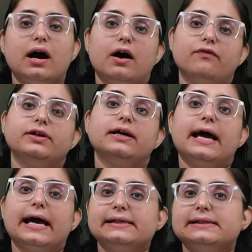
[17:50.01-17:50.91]
After
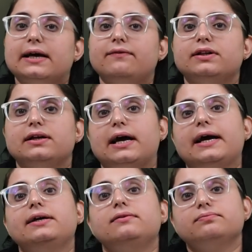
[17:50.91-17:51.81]
has, have, they
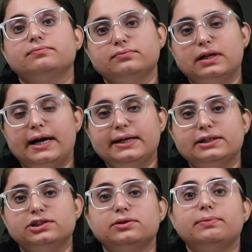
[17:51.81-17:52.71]
write
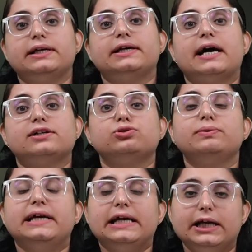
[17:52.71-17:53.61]
ing, but it has to
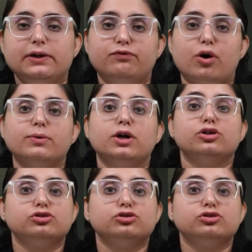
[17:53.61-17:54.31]
be ed form.